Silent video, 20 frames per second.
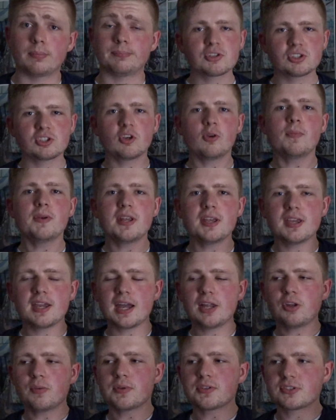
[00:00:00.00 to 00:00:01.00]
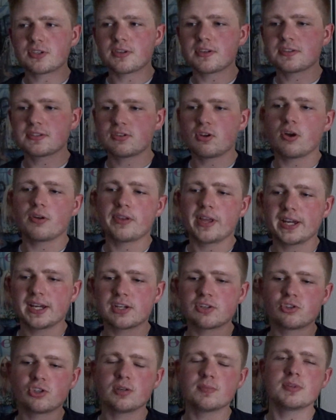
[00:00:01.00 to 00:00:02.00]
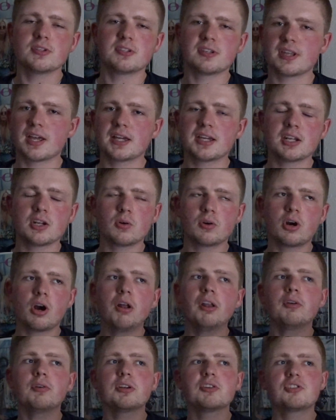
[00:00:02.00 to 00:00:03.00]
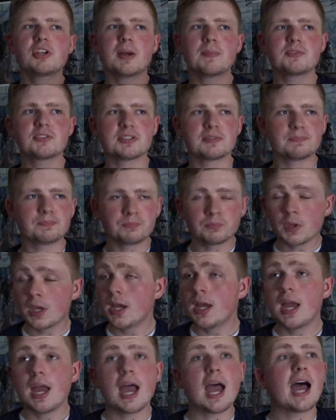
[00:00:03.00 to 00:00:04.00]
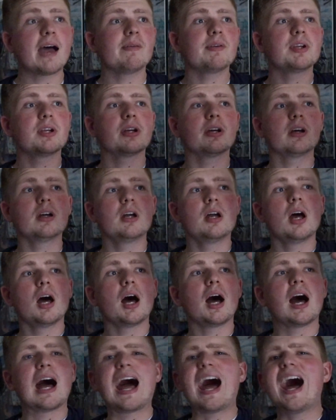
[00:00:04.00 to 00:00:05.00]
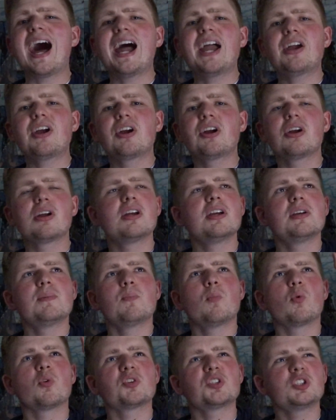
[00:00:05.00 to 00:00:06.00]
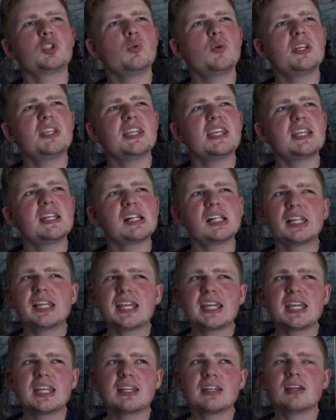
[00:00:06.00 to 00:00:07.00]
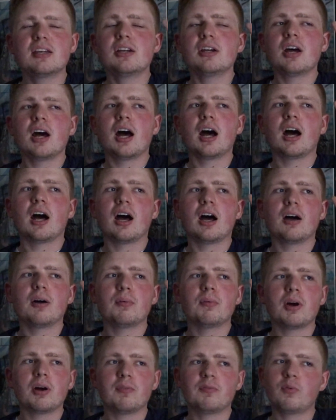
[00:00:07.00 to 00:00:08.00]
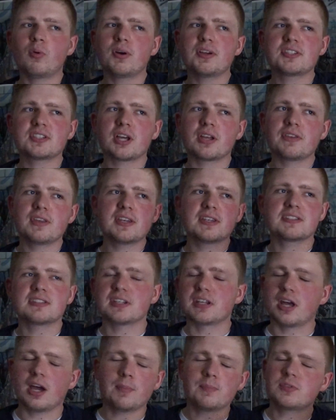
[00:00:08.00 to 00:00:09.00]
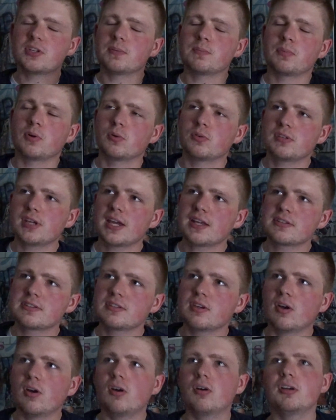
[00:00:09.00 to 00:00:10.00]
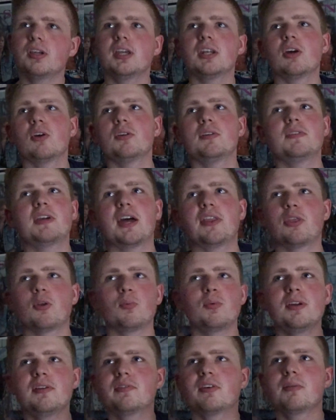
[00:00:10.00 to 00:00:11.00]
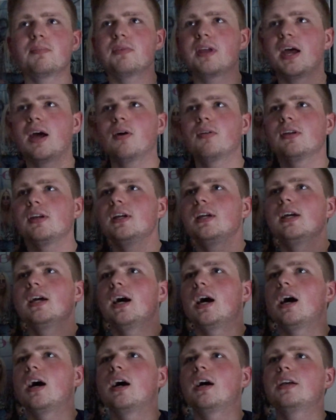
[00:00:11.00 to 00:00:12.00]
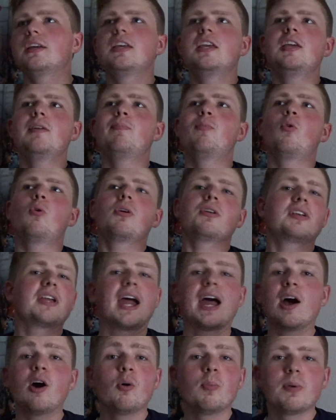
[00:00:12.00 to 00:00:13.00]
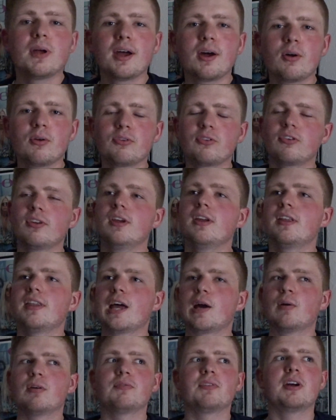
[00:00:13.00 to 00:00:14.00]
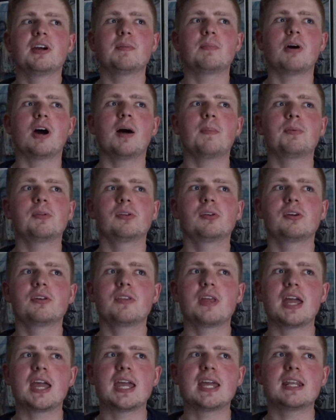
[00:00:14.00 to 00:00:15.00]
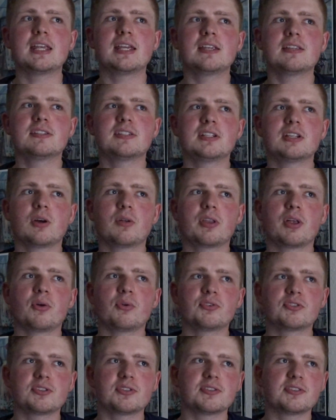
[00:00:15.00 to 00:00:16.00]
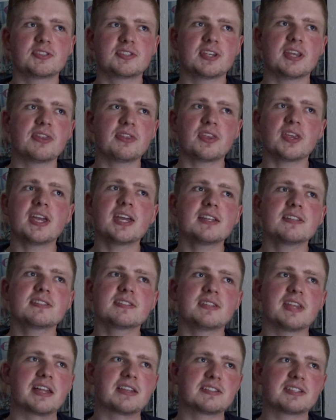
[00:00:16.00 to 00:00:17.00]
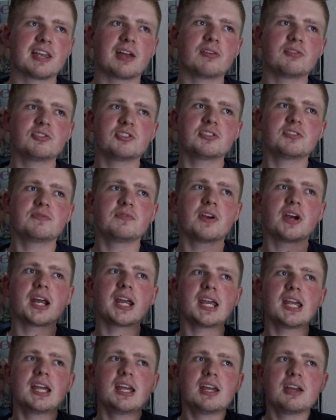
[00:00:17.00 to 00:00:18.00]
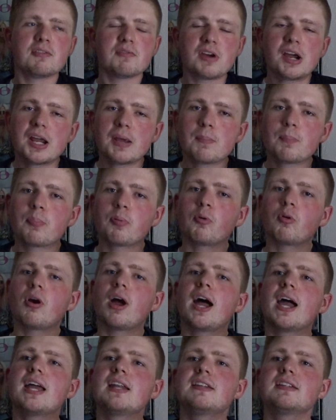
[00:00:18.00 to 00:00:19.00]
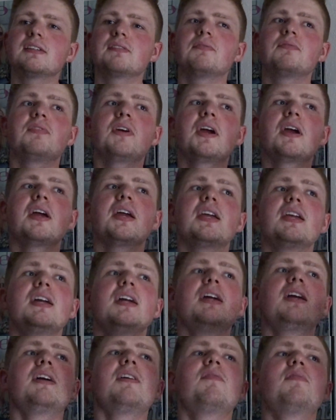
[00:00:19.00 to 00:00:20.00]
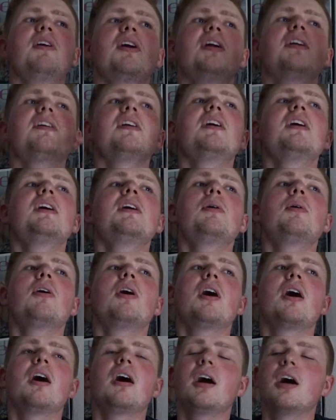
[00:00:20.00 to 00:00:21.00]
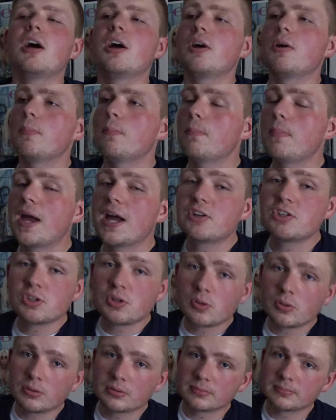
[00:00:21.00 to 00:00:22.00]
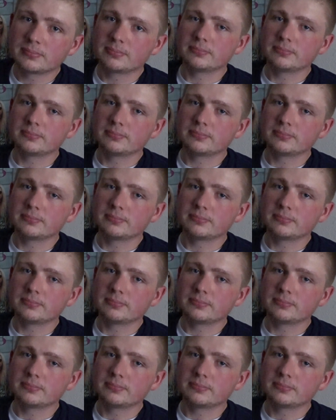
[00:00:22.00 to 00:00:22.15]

There's so many elements on the song that contribute to that. You know, Carly Rae Jepsen having a, a higher, more squeaky, clean uh, voice on this, an up-tempo dance song. You know, you've got the reverbed out uh, keyboard cowbells that were very popular in the 80s. You know, those synth hits that sound just very very bright and very, very uh, uh, magical.